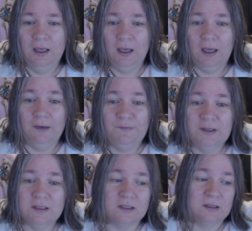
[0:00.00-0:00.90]
If
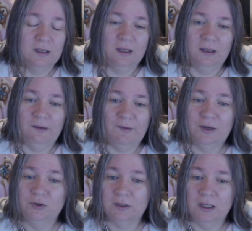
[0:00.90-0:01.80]
I
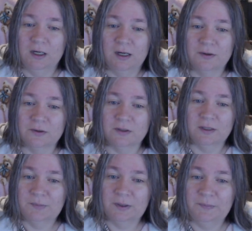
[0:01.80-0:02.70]
get another
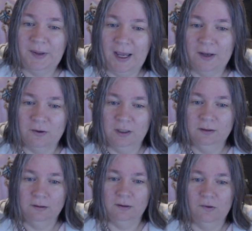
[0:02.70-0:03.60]
zipper
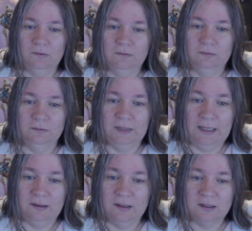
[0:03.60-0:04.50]
pattern
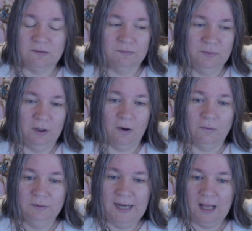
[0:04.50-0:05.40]
like this,
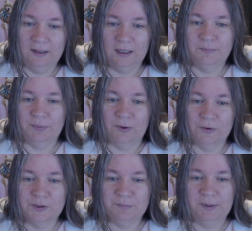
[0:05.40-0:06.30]
not like a
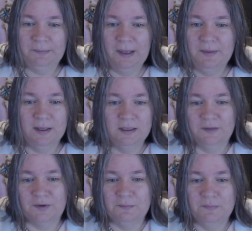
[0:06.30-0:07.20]
purse, but maybe
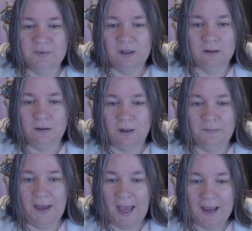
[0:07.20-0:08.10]
a
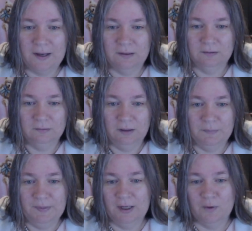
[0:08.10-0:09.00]
bag, a
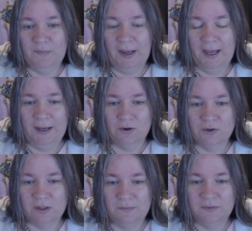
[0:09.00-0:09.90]
bigger bag or
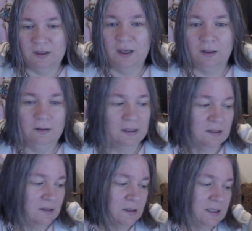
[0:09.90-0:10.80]
something. This
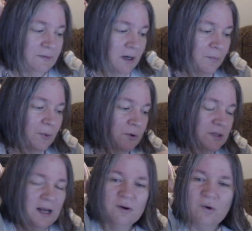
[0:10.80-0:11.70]
isn't even a purse.
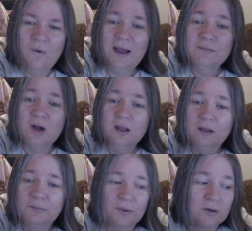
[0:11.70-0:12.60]
I don't know why I'm calling it
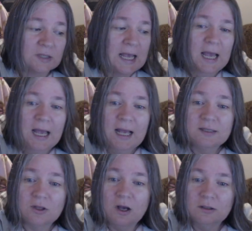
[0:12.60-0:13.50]
a purse.
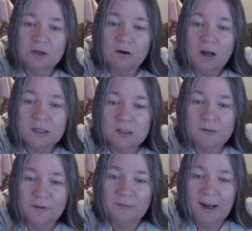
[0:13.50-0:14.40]
It's called a
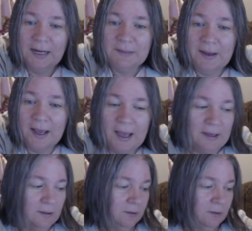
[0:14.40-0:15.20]
crossover body bag.